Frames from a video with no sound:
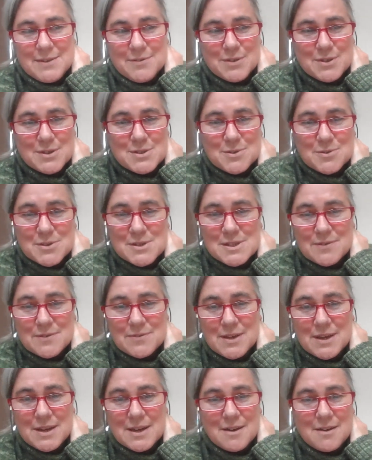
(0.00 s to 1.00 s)
even the
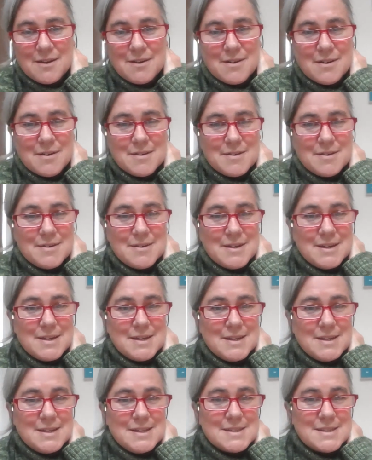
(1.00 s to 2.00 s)
source of that
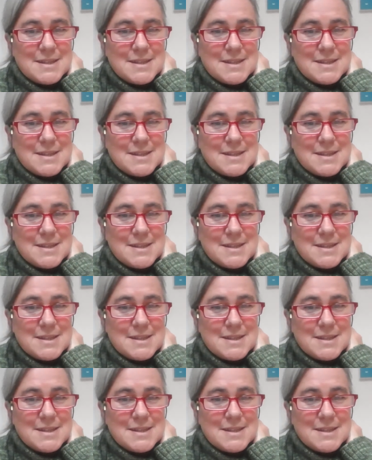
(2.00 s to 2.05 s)
yarn,